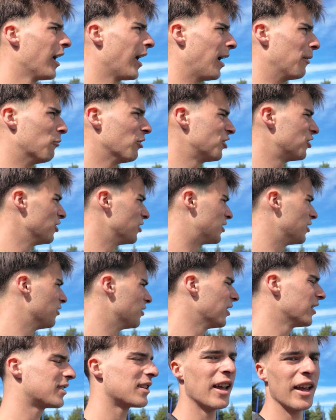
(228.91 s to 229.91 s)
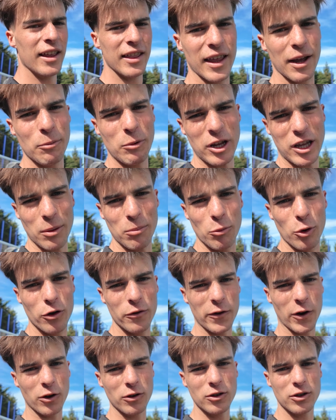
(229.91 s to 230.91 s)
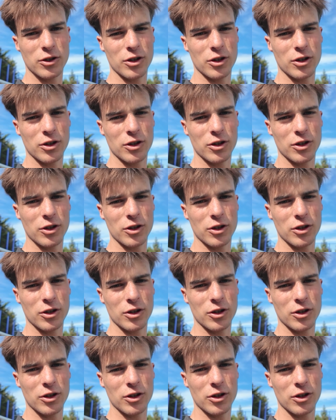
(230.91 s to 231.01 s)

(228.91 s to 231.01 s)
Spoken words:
And once you do this, then we can move on